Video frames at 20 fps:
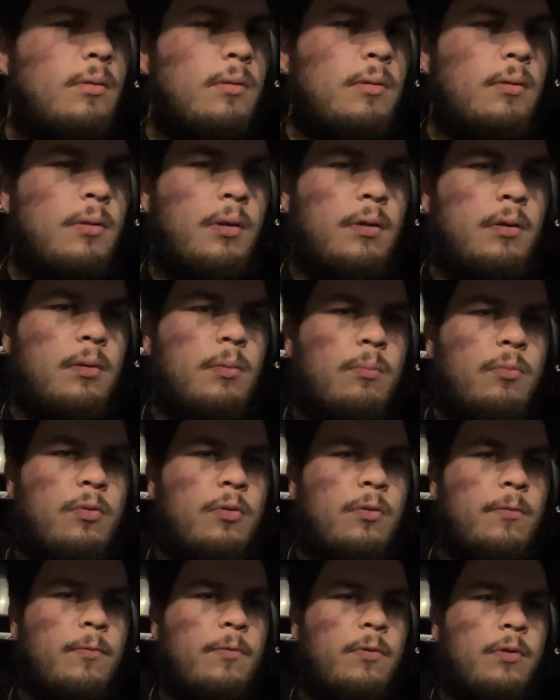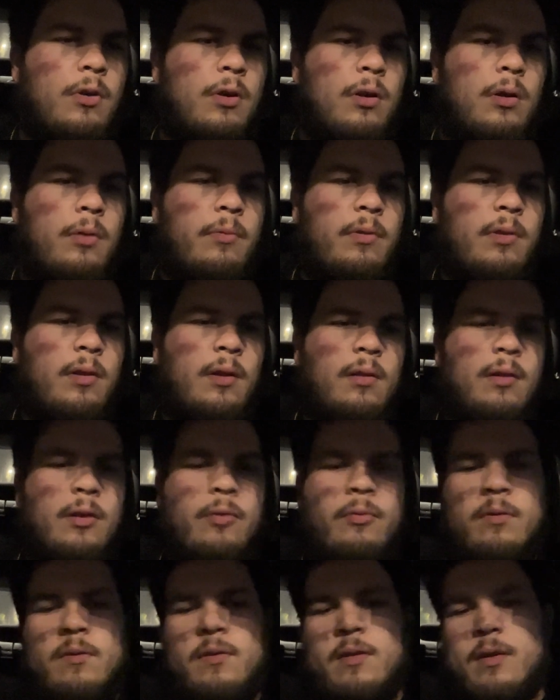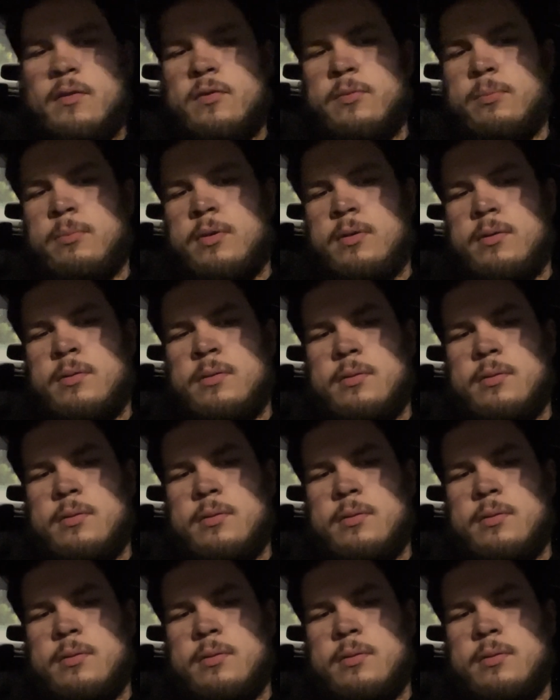Like a motherfucker, everything irritates me.